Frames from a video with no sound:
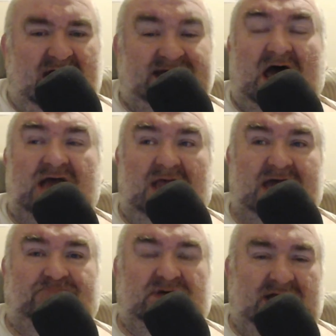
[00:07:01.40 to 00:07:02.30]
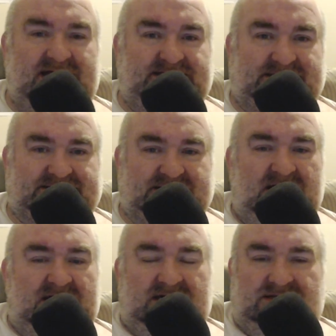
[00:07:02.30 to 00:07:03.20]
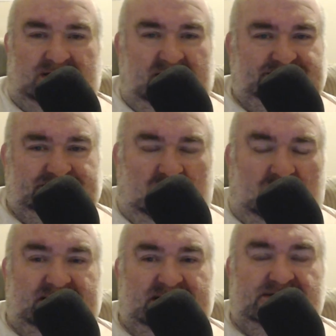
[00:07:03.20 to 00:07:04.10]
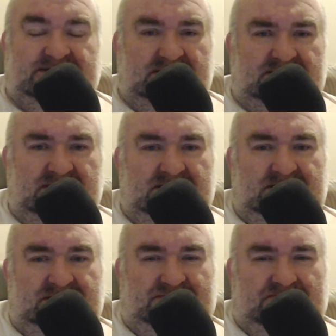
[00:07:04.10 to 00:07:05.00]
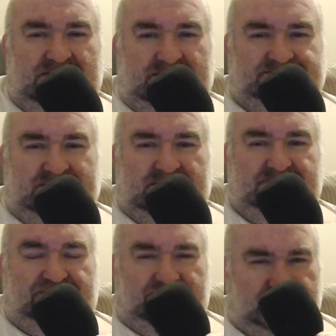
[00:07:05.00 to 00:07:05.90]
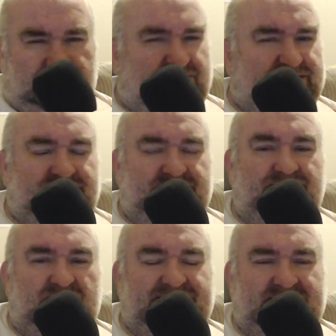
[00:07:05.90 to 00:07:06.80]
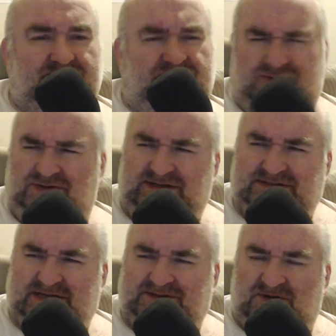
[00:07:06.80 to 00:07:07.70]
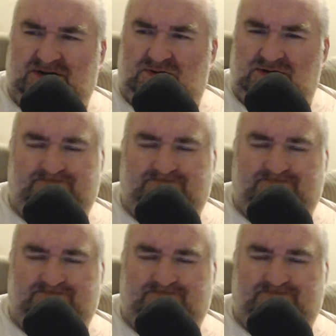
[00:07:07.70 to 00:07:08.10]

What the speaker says: I like politeness. They're not snarky. They're very prudent in what they prudent. Is that the right word?